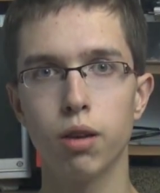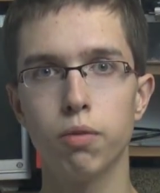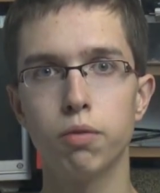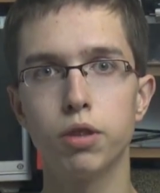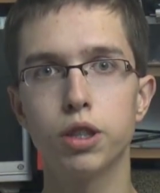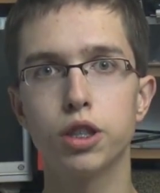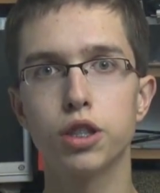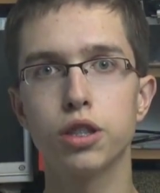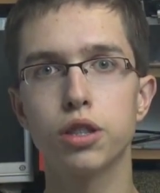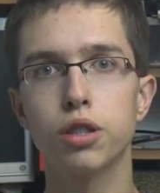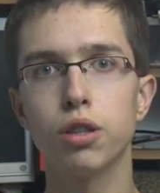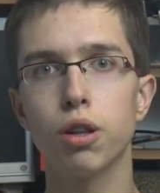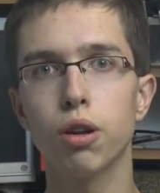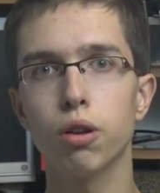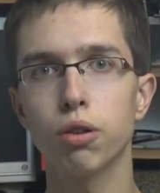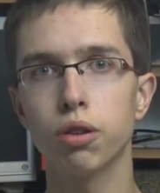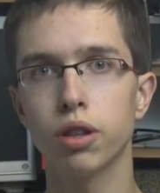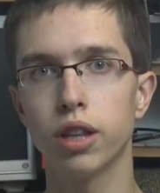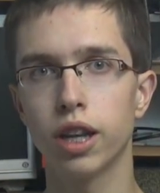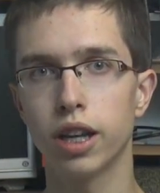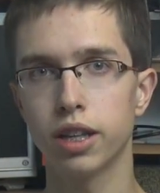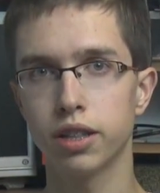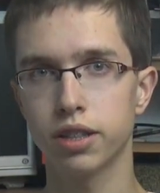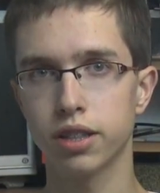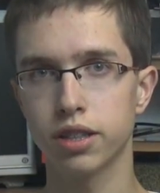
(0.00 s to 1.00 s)
which is
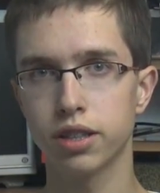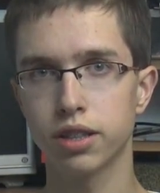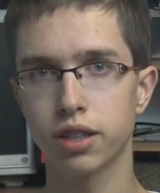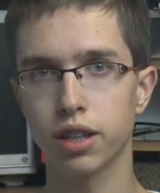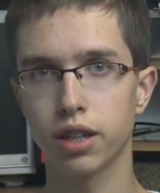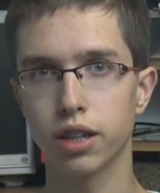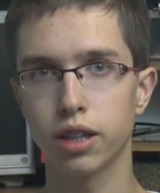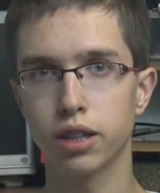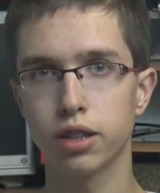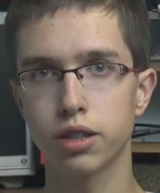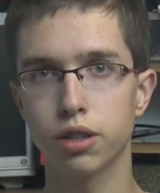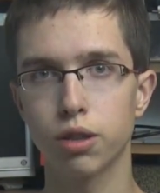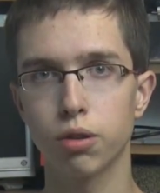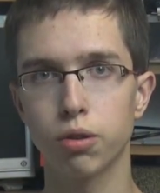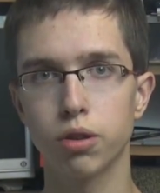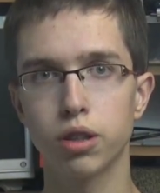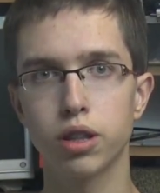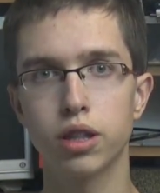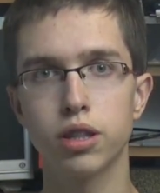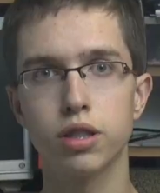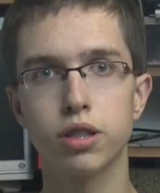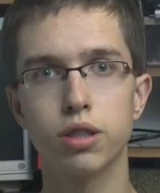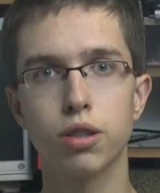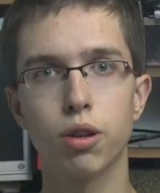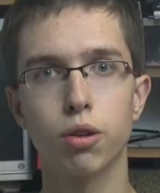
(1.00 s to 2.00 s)
not necessary, so
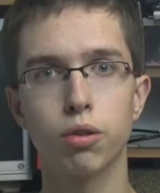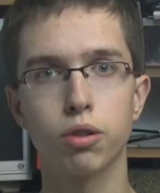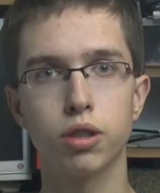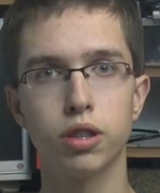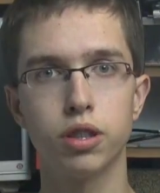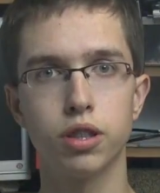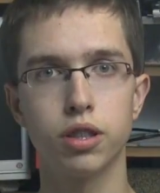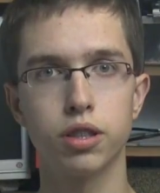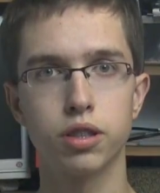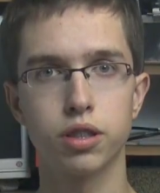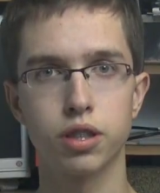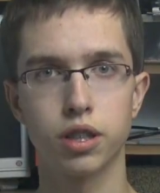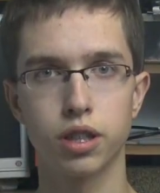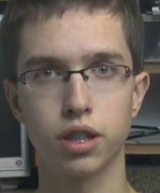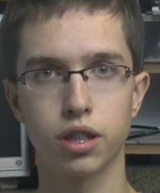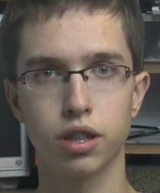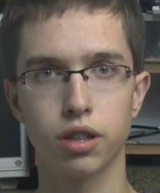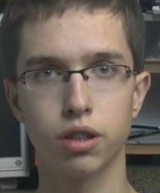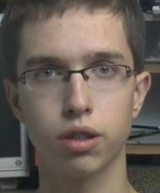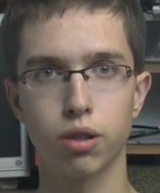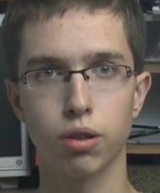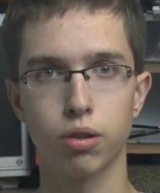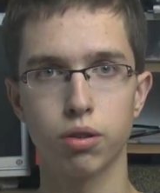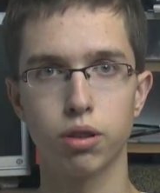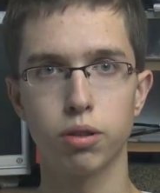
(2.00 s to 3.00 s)
it is not in the
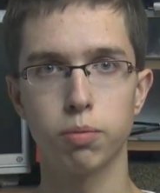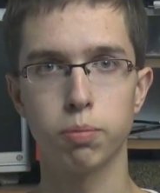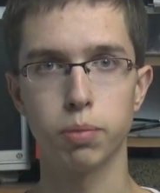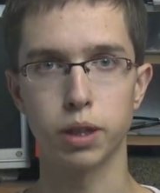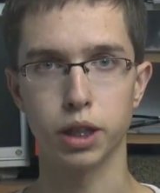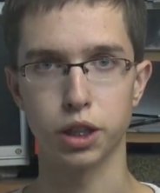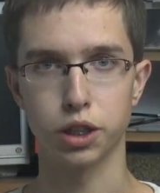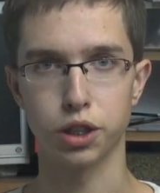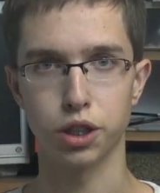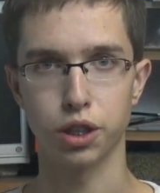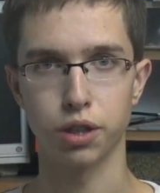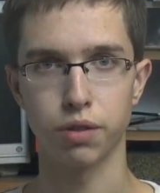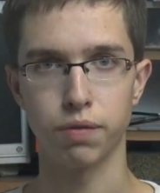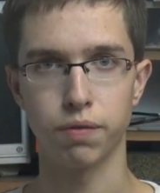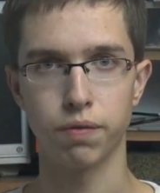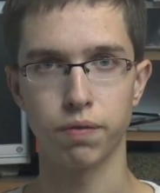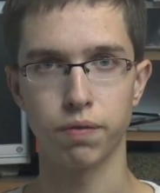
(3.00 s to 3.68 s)
circuit on the picture.